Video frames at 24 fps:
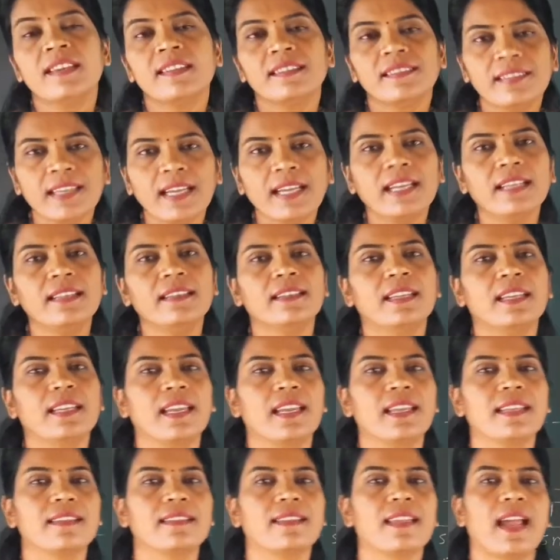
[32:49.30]
Second thing
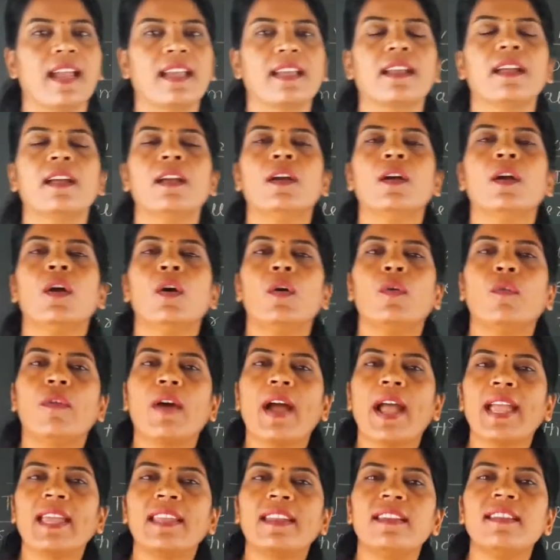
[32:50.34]
is that
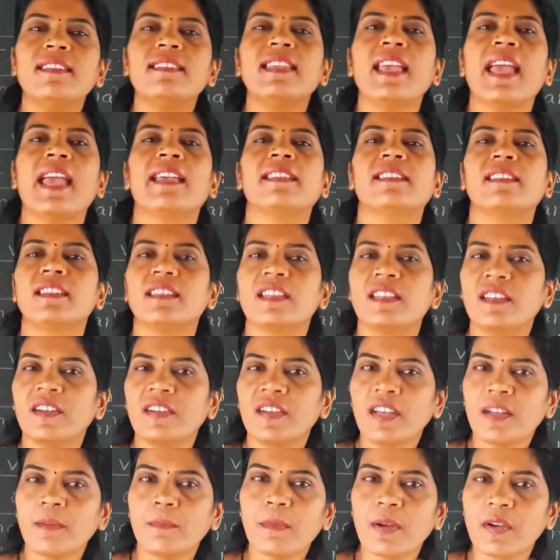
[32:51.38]
virus has a
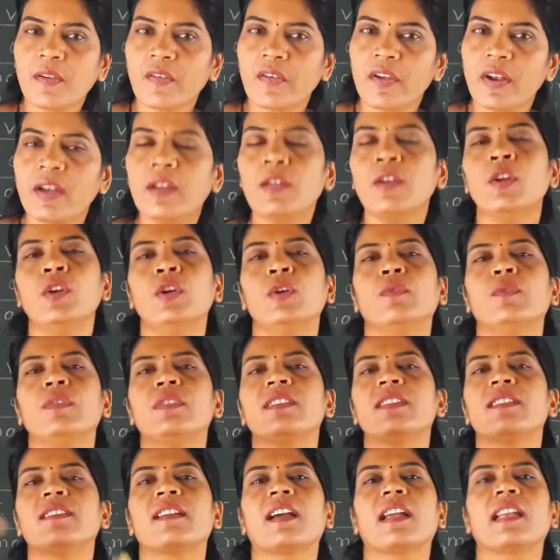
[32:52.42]
genetic material
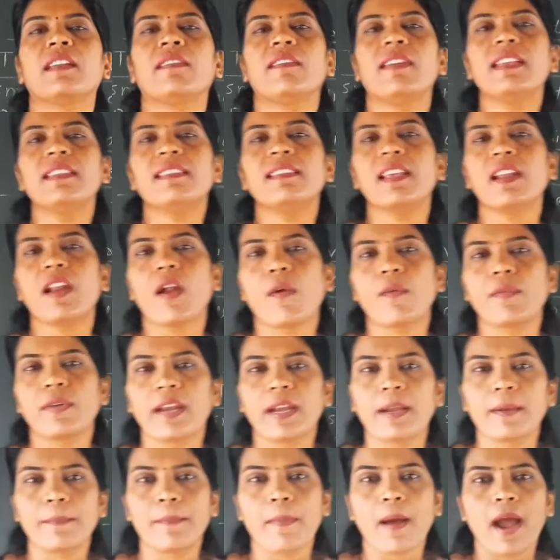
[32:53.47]
which is always
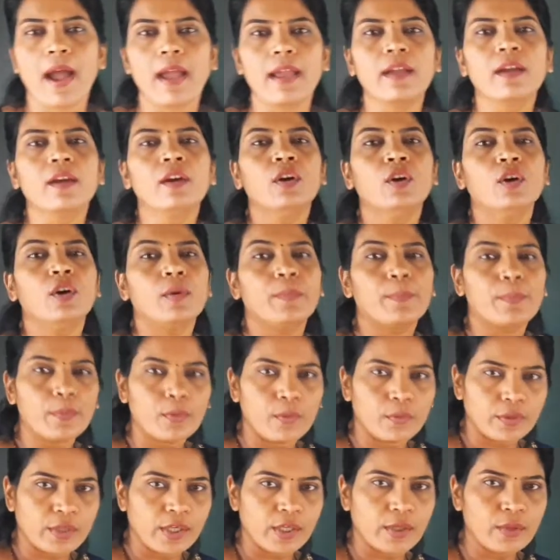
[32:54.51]
surrounded by a
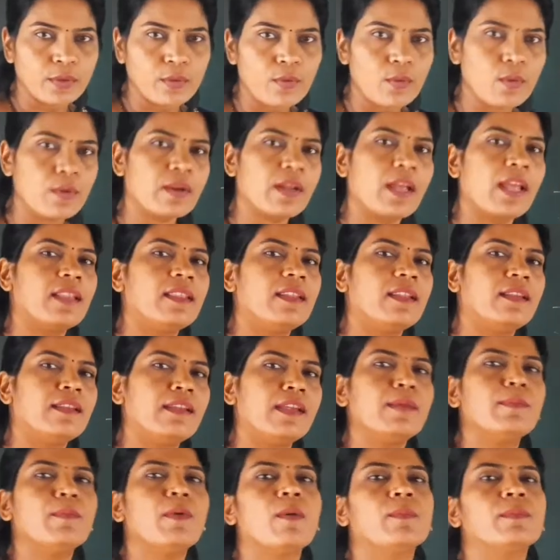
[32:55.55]
protein code, and the
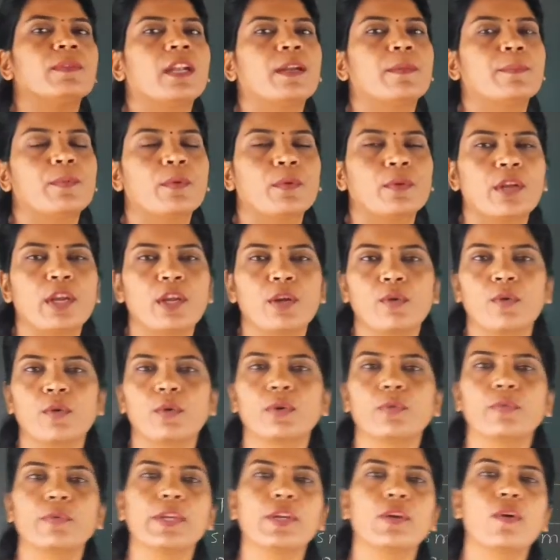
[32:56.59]
name of that protein
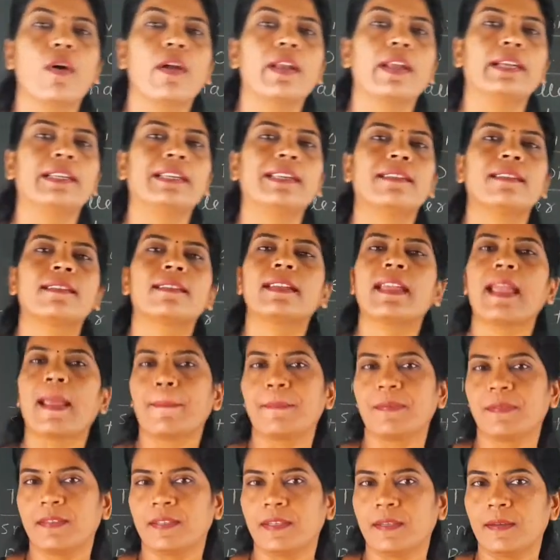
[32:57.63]
code we call it is a
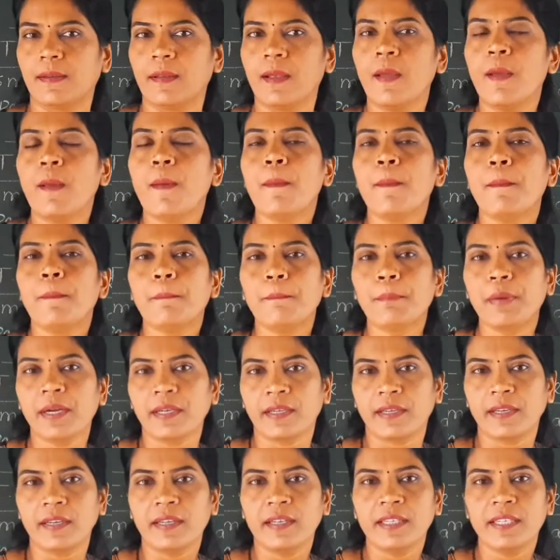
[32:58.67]
capsid.
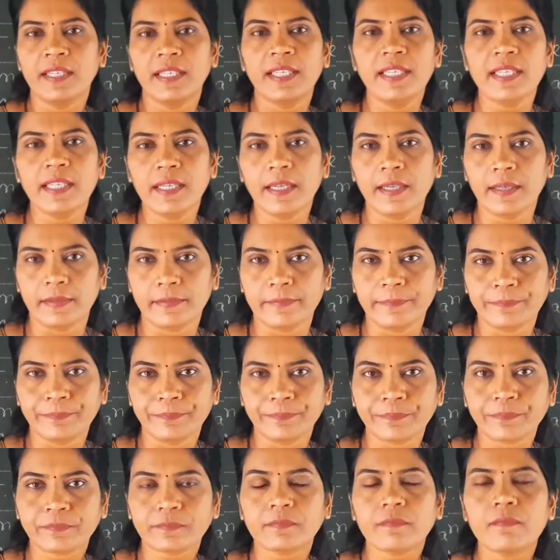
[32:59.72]
But here,
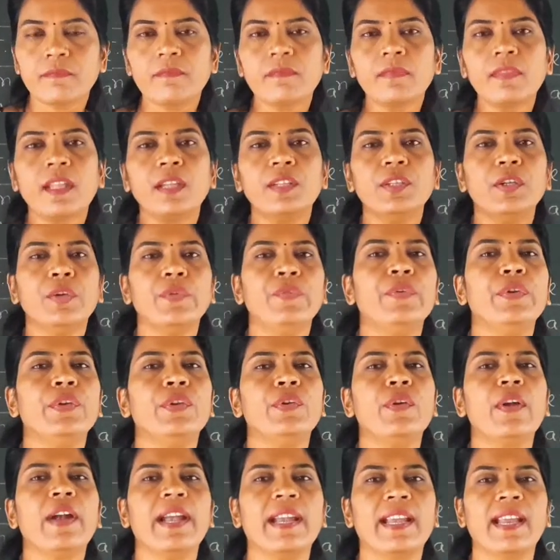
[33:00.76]
the
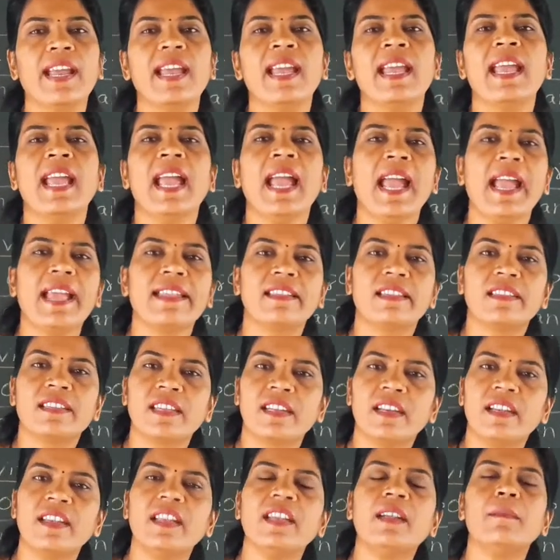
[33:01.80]
viroid has a
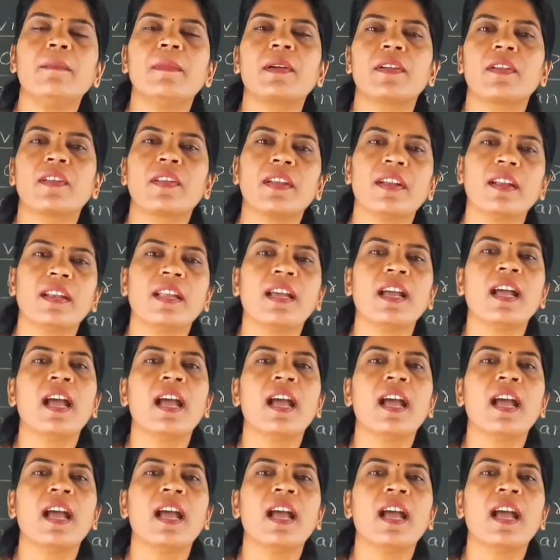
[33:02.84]
genetic material